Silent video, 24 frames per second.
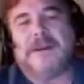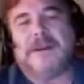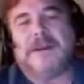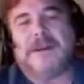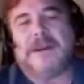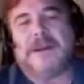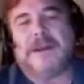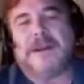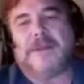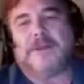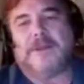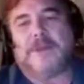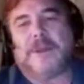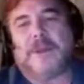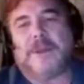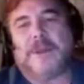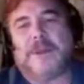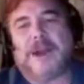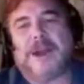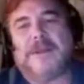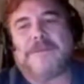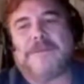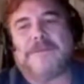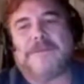
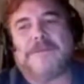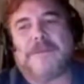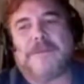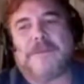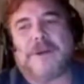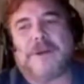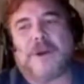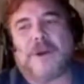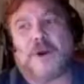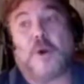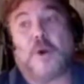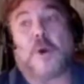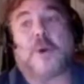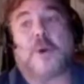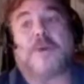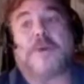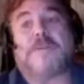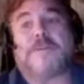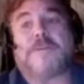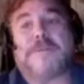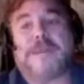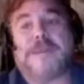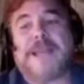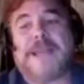robot from
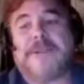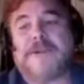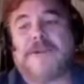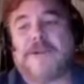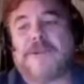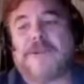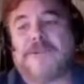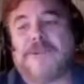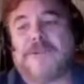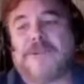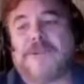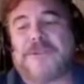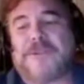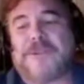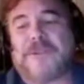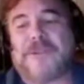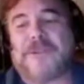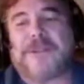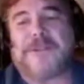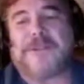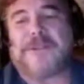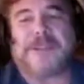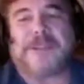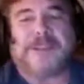Gort from Day the Earth Stood Still,
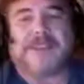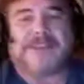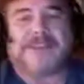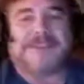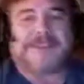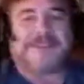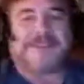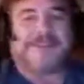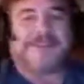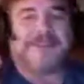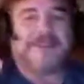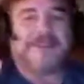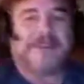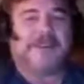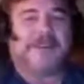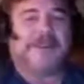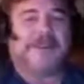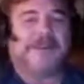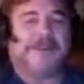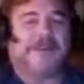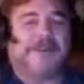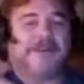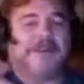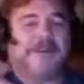because they exist.
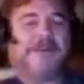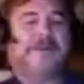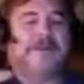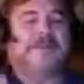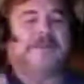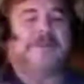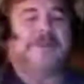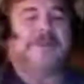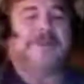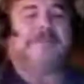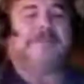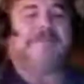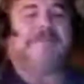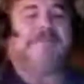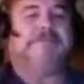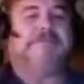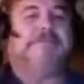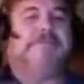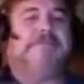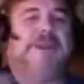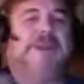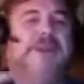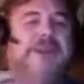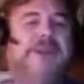There's like
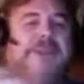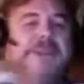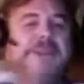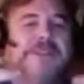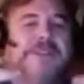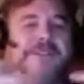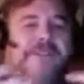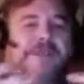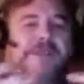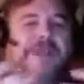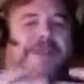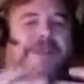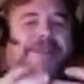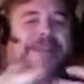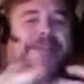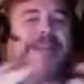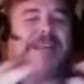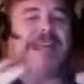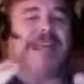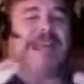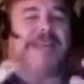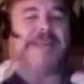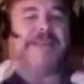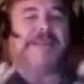millions of them
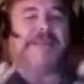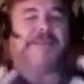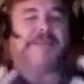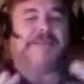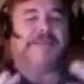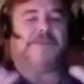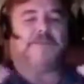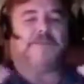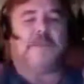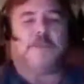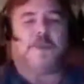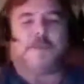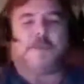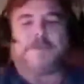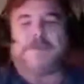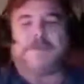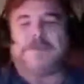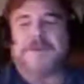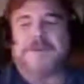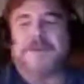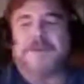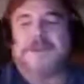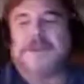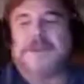inside these
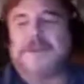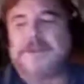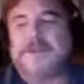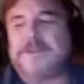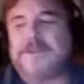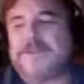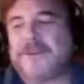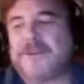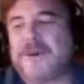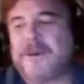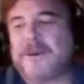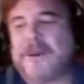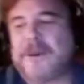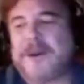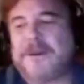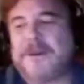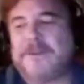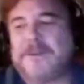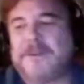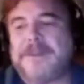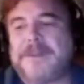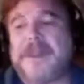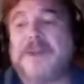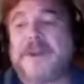forms.
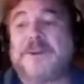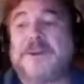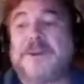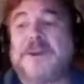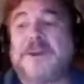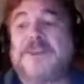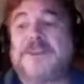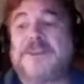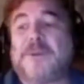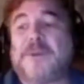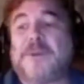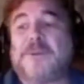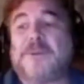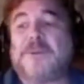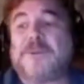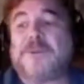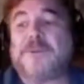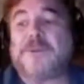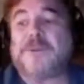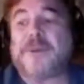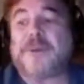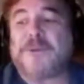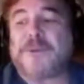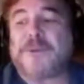So, but the Arcturians are the ones who are
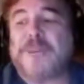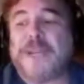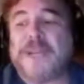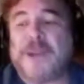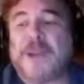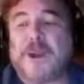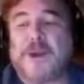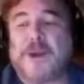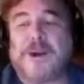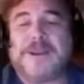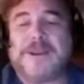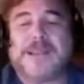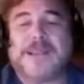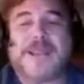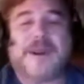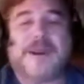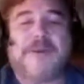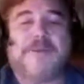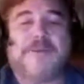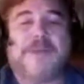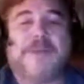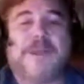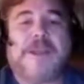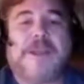supposedly taking
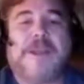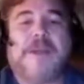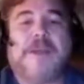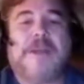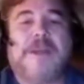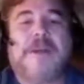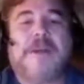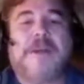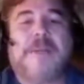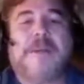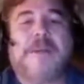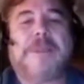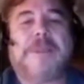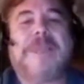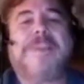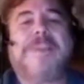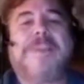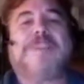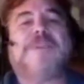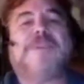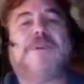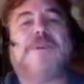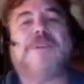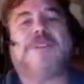over the
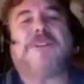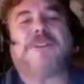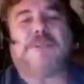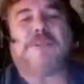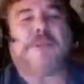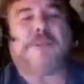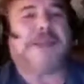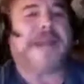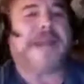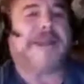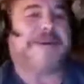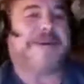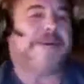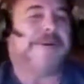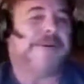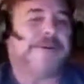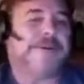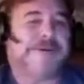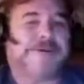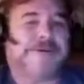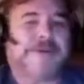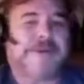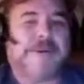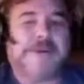police duties of planet
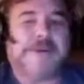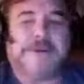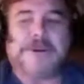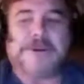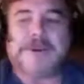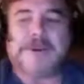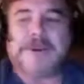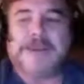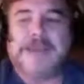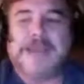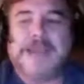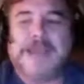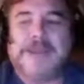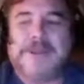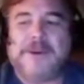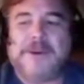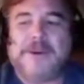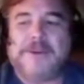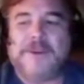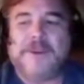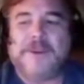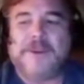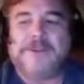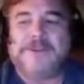Earth. So, and
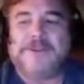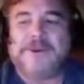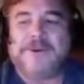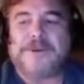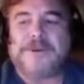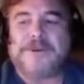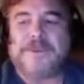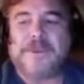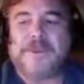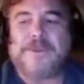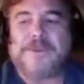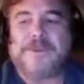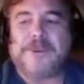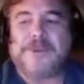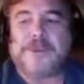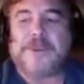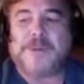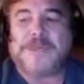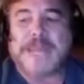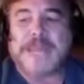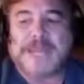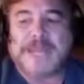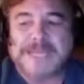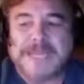they're the ones that are supposed to be
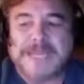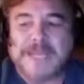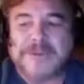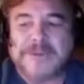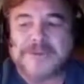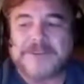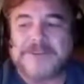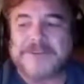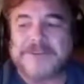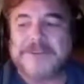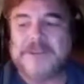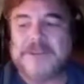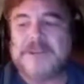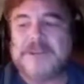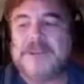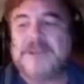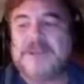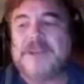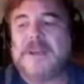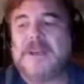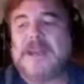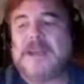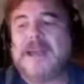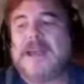protecting us.
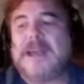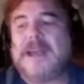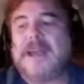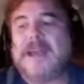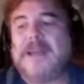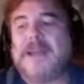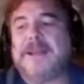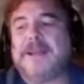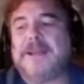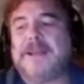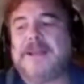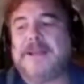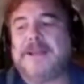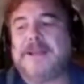And